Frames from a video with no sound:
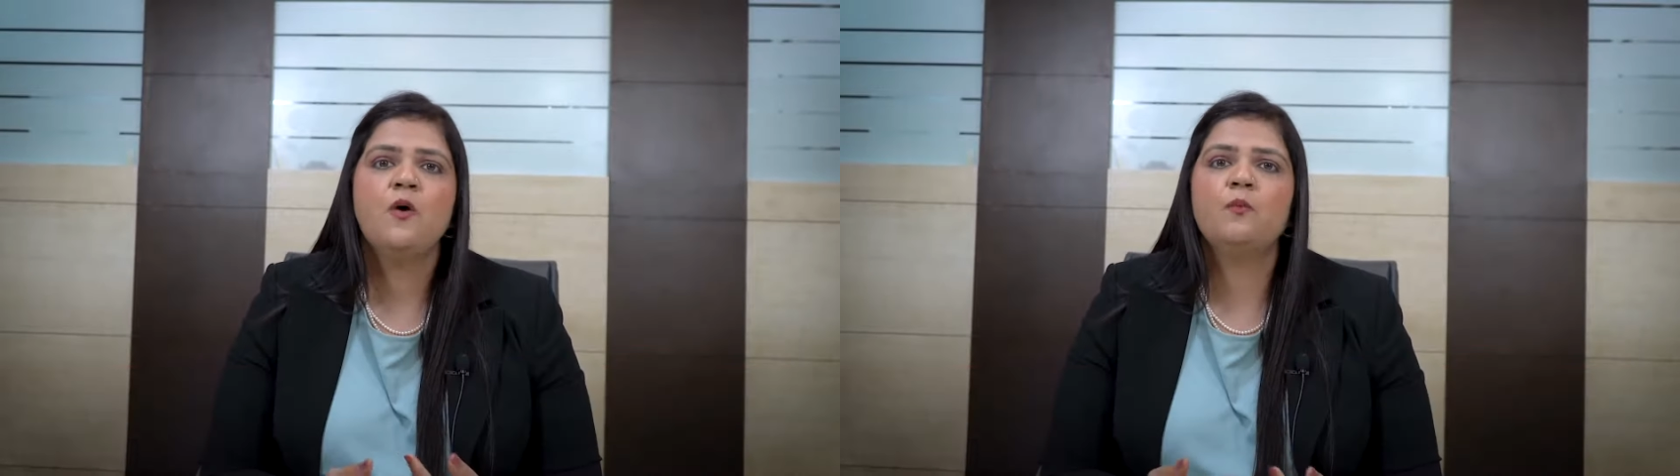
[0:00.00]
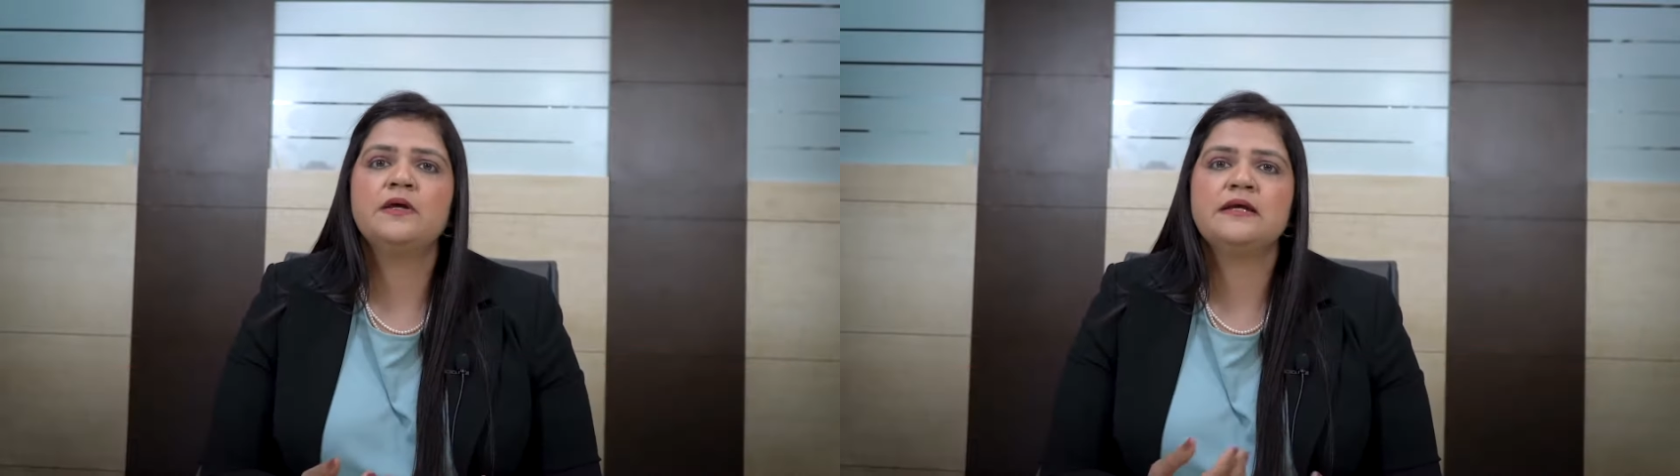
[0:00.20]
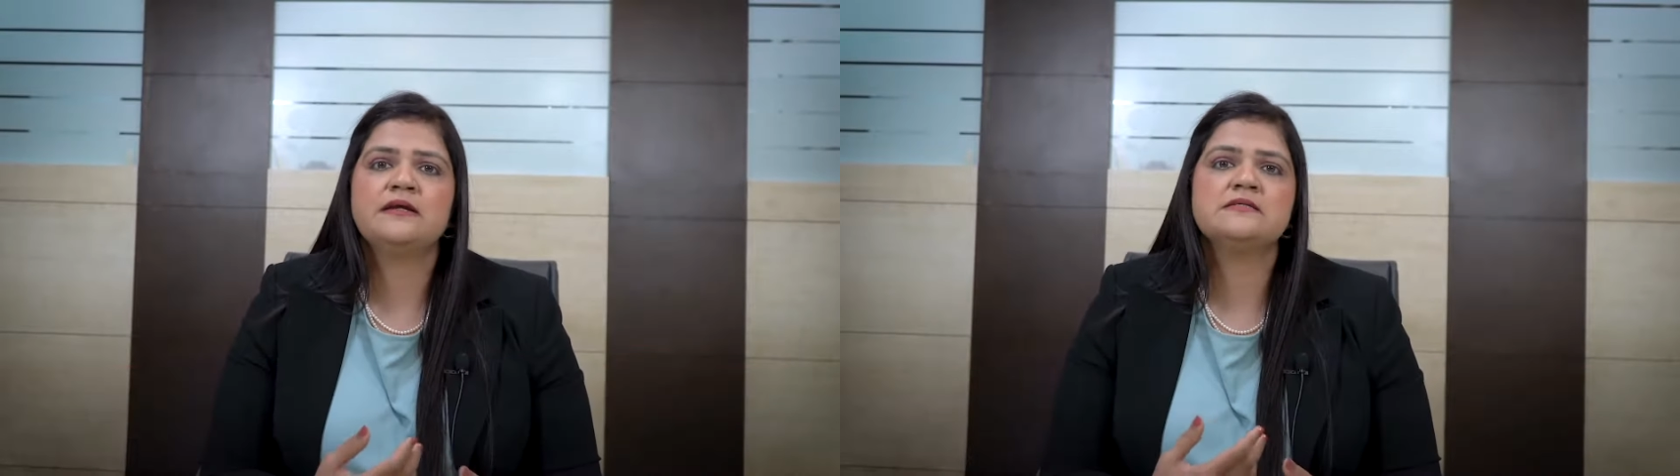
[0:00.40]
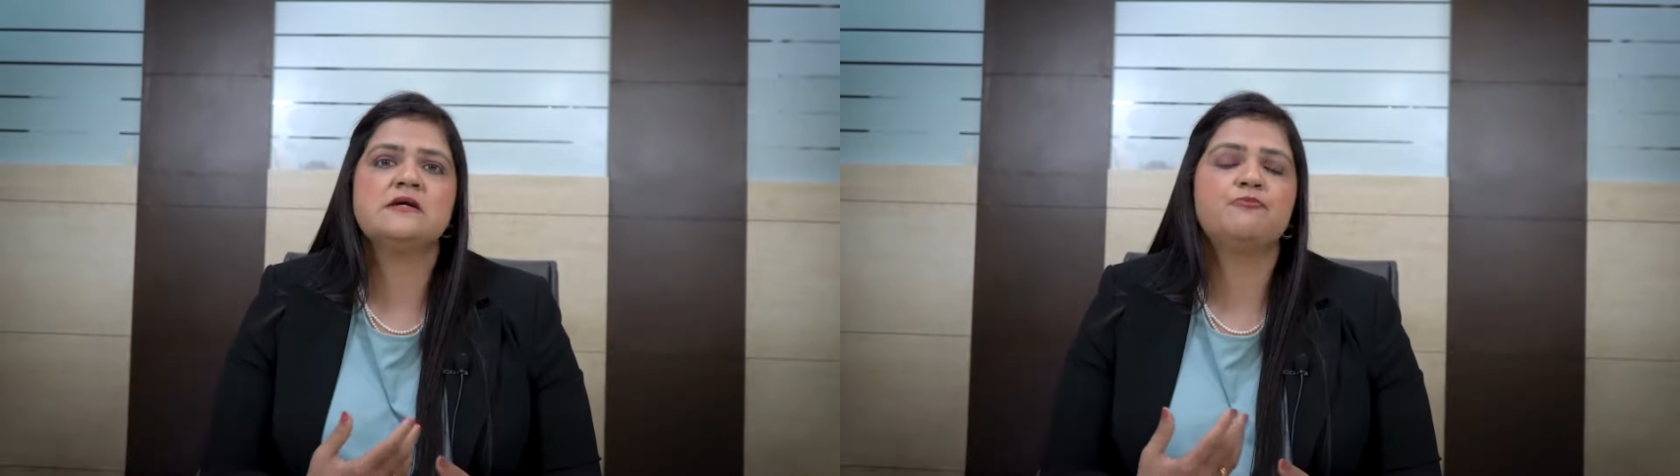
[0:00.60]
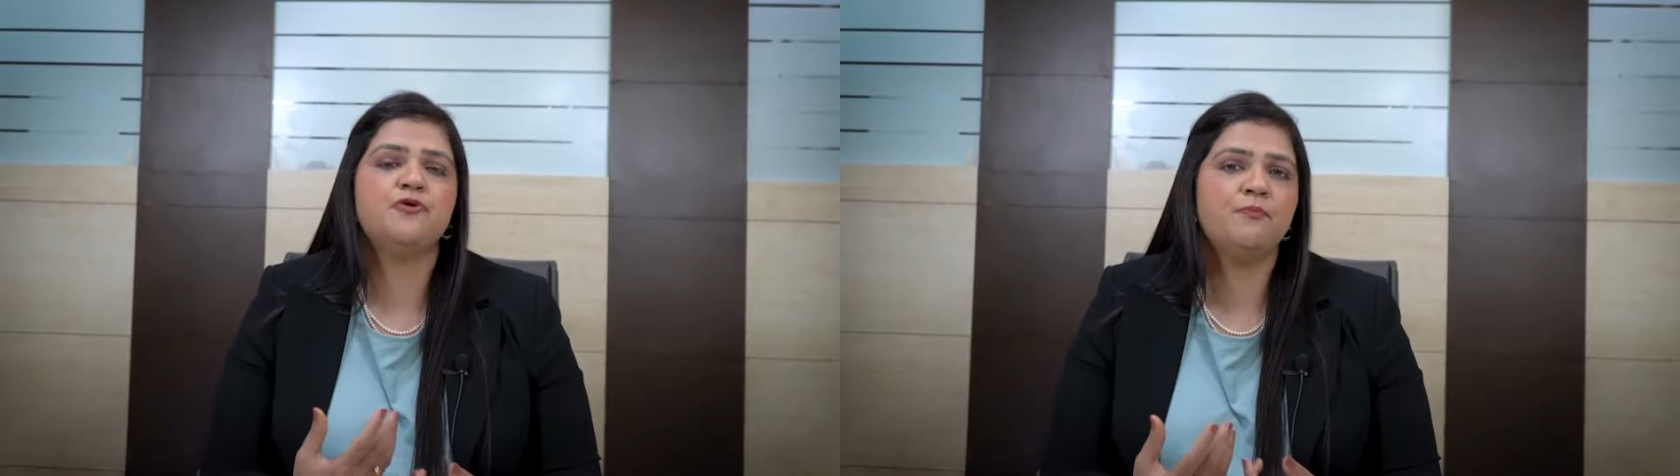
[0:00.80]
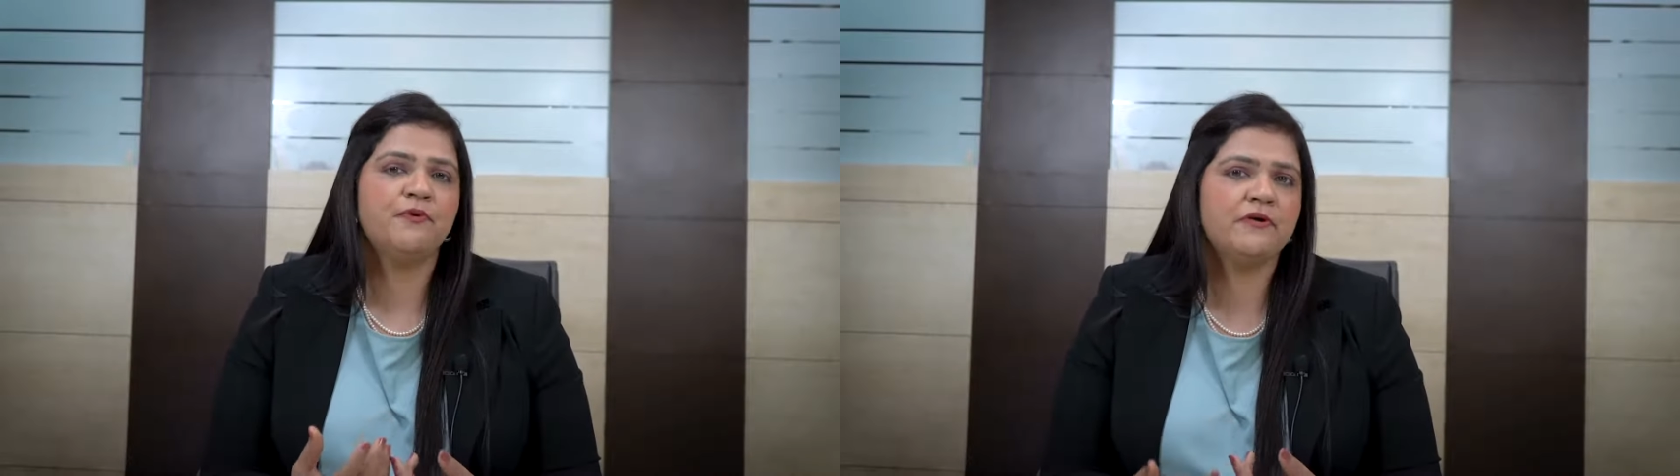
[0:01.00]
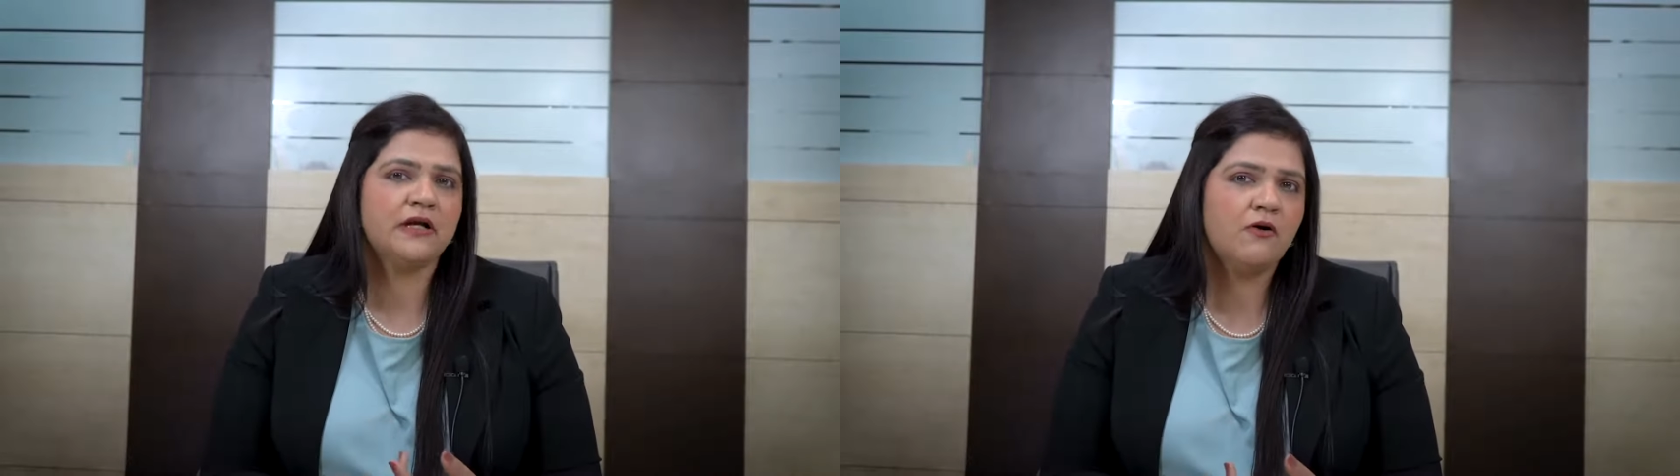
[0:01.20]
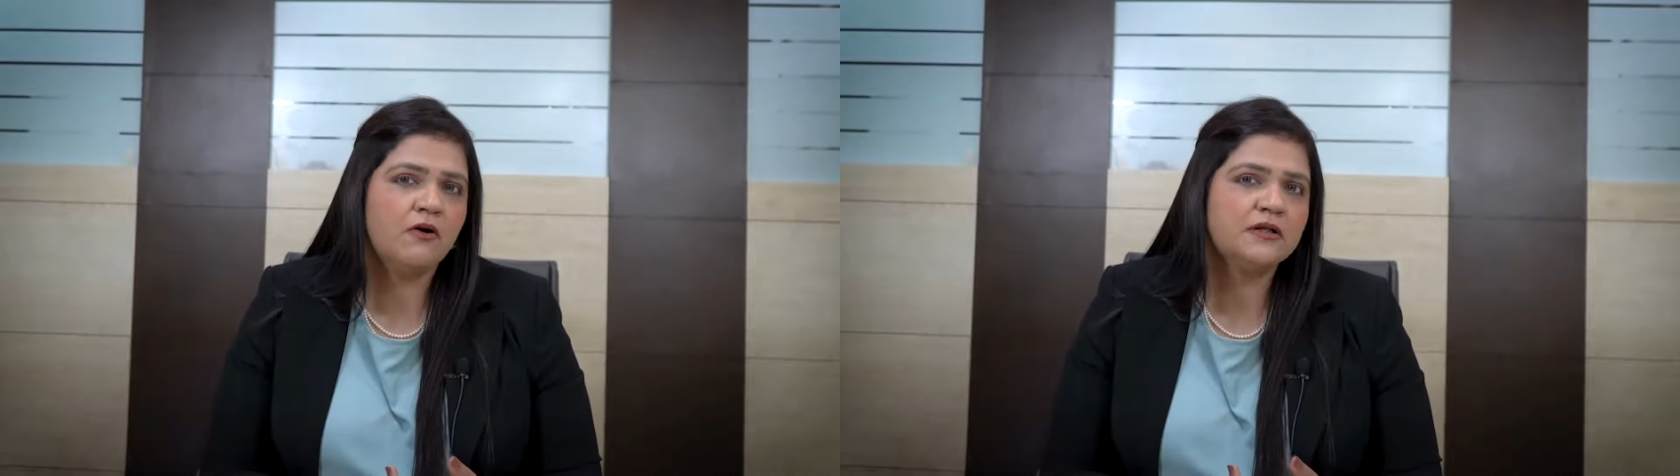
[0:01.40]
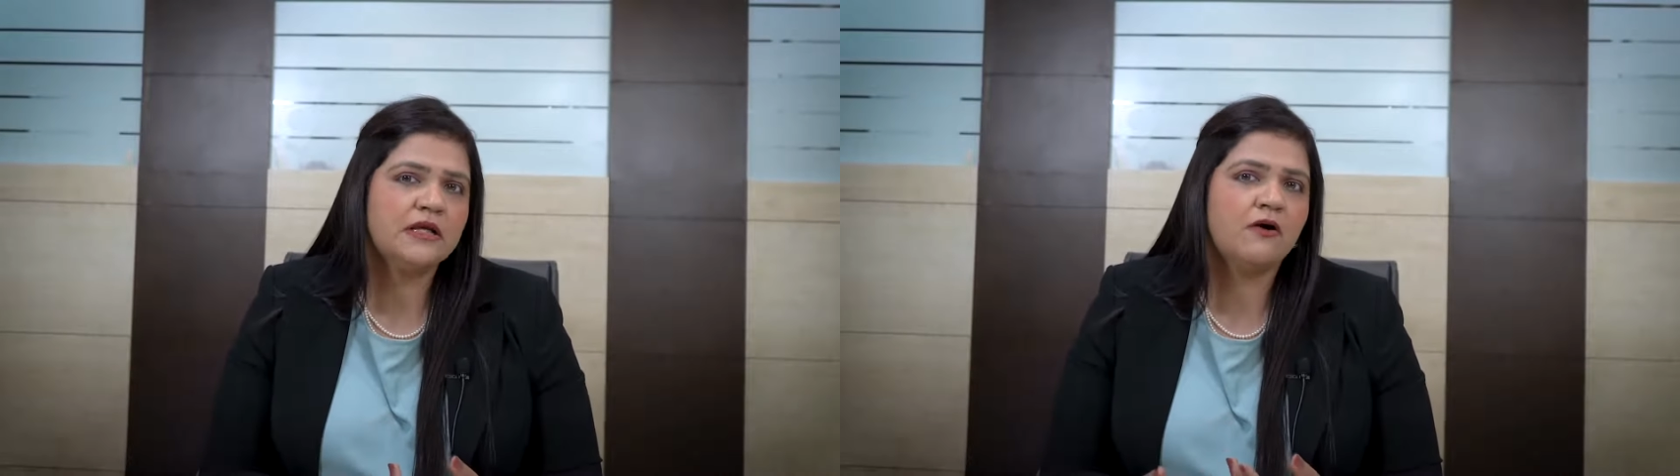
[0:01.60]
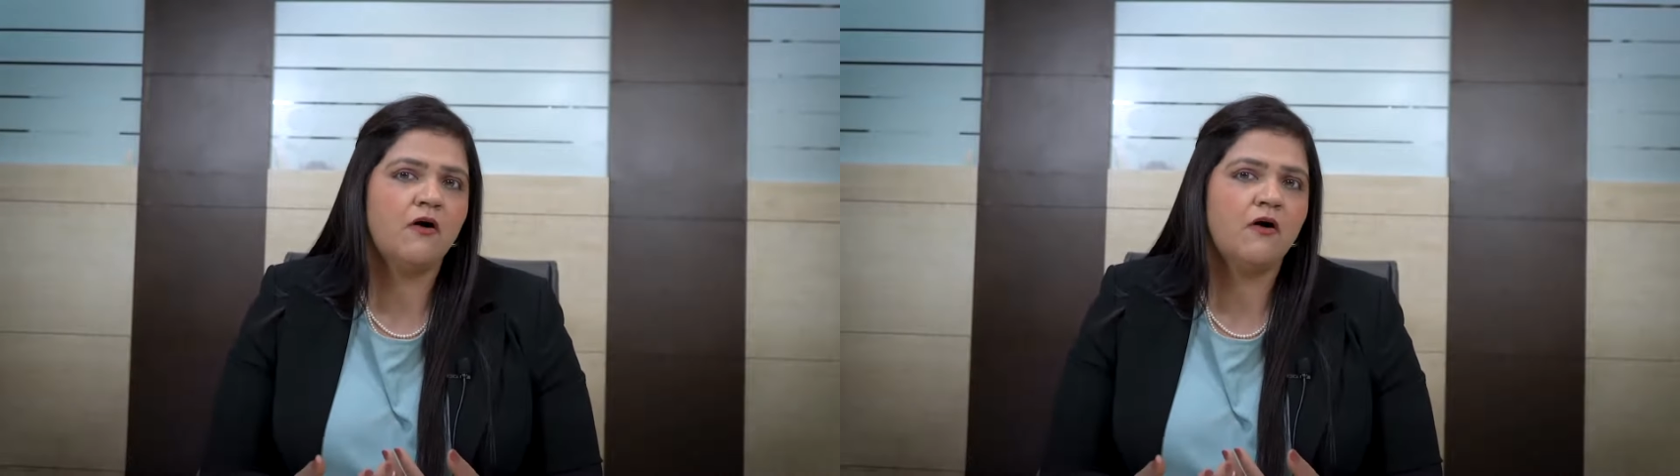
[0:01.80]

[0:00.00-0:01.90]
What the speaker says: where there is a proper recording